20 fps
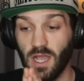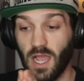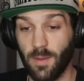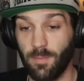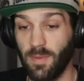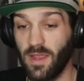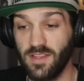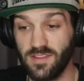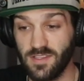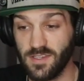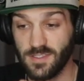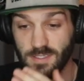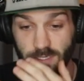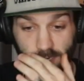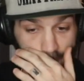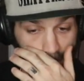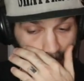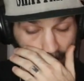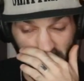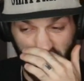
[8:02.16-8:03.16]
I made this
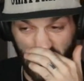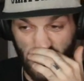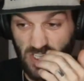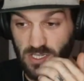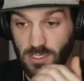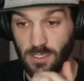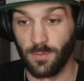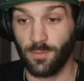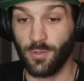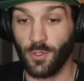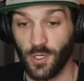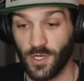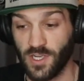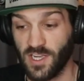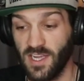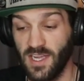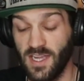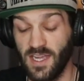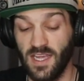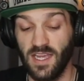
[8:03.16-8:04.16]
analogy in the book.
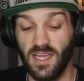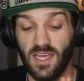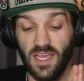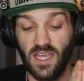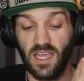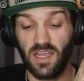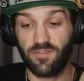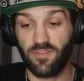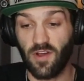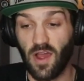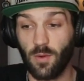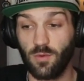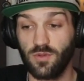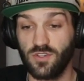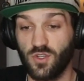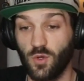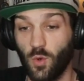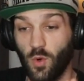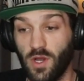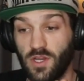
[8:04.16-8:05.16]
If I
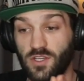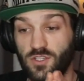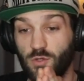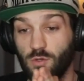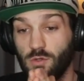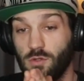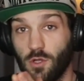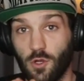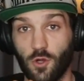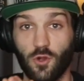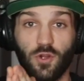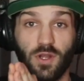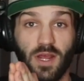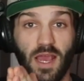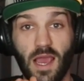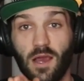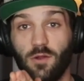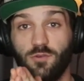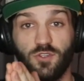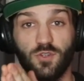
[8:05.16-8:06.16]
was going to learn
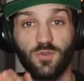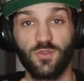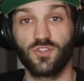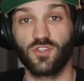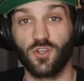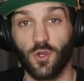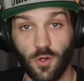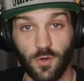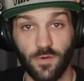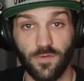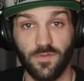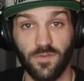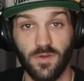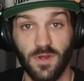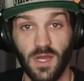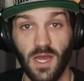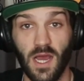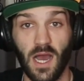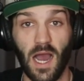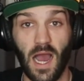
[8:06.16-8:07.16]
how to surf,
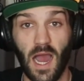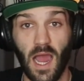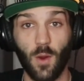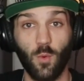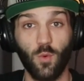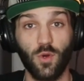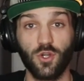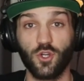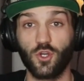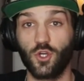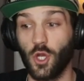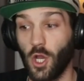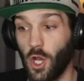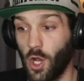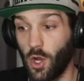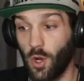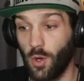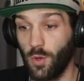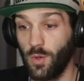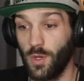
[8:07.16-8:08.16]
I would
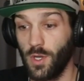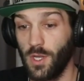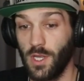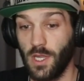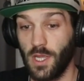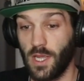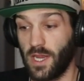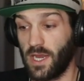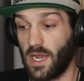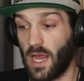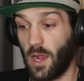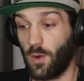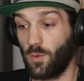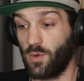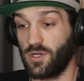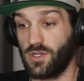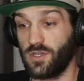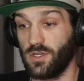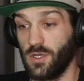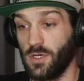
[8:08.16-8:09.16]
go and I
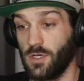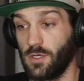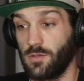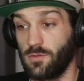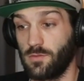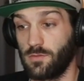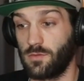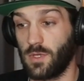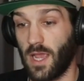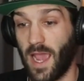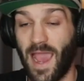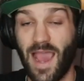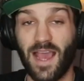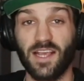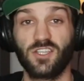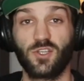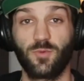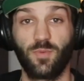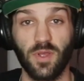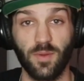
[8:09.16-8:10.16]
would
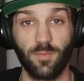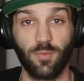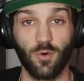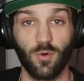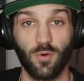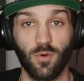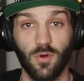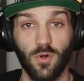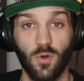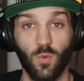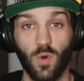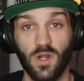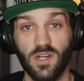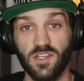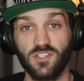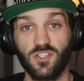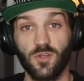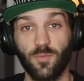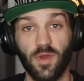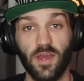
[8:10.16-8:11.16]
Ask people, what
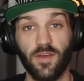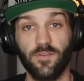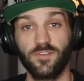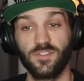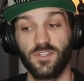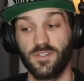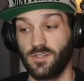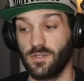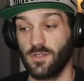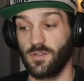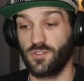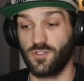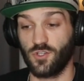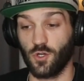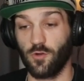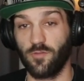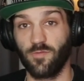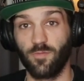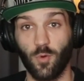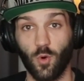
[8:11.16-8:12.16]
is the best
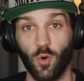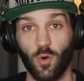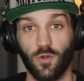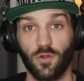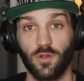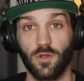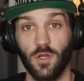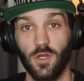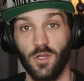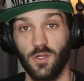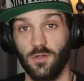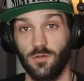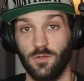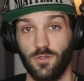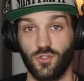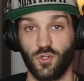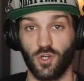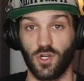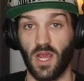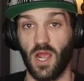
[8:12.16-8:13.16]
surfboard?
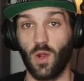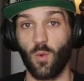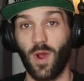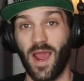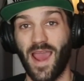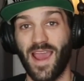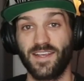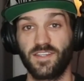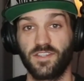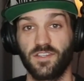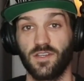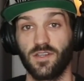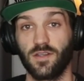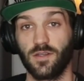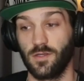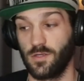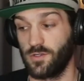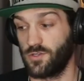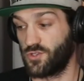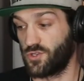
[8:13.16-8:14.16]
Should I wax it?
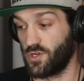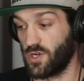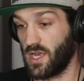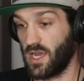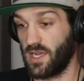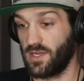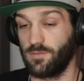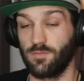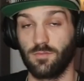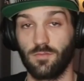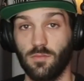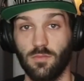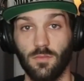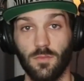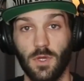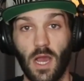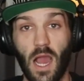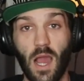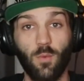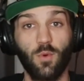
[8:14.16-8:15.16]
Should I?
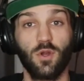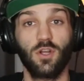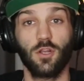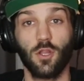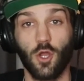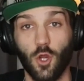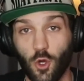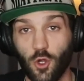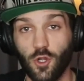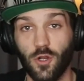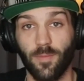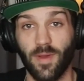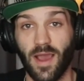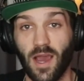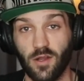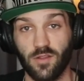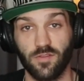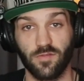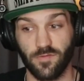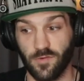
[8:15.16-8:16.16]
I would learn
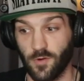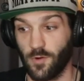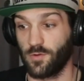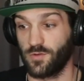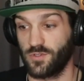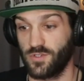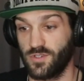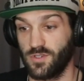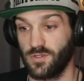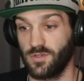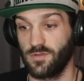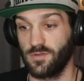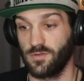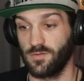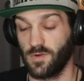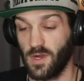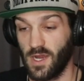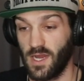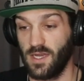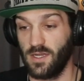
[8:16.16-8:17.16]
about it first,
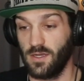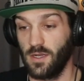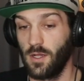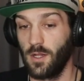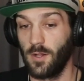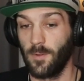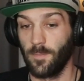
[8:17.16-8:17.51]
right?